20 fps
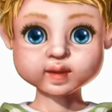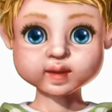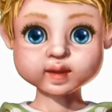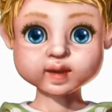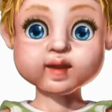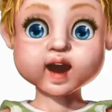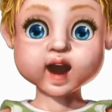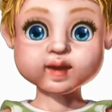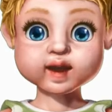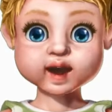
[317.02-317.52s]

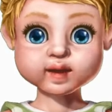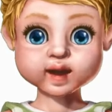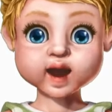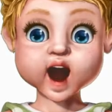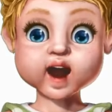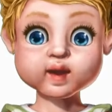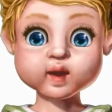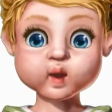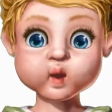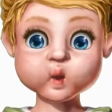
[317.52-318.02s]
for this
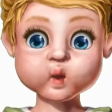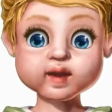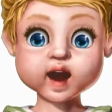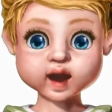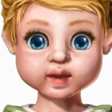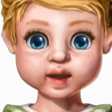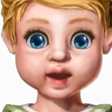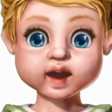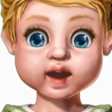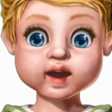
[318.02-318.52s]
one will
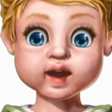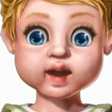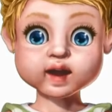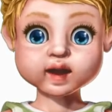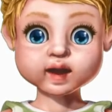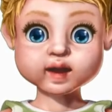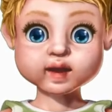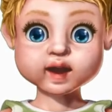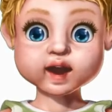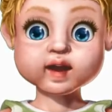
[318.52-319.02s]
not be
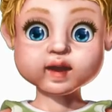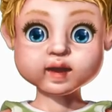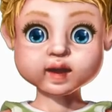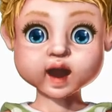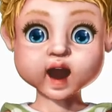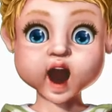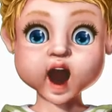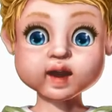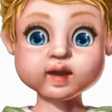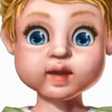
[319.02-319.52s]
leaving any
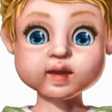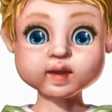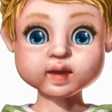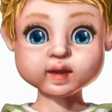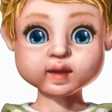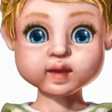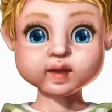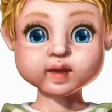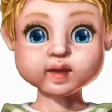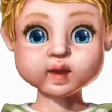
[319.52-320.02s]

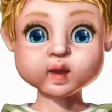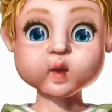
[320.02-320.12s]
allowance,